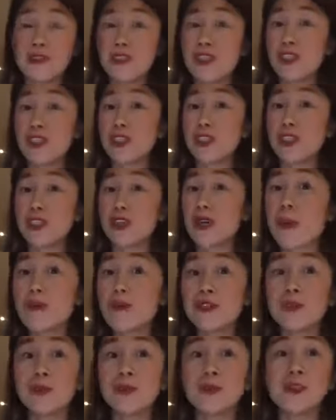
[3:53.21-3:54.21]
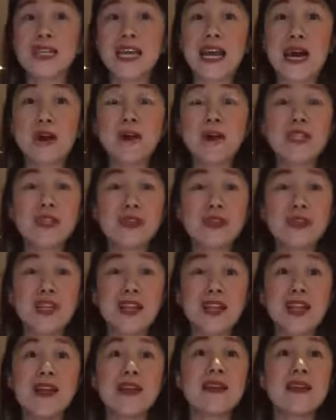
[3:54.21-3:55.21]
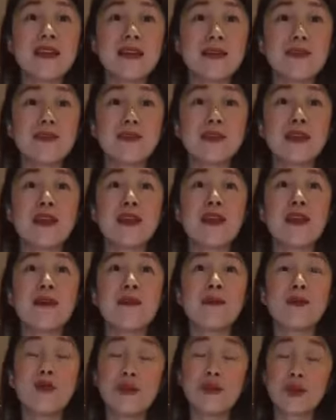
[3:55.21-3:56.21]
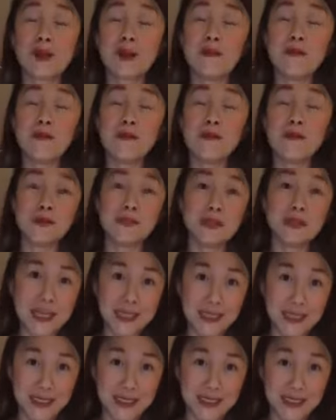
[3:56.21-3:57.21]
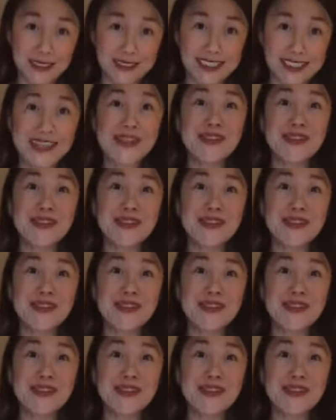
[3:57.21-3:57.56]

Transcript: And if it's not comfortable now, it's going to get even more uncomfortable later.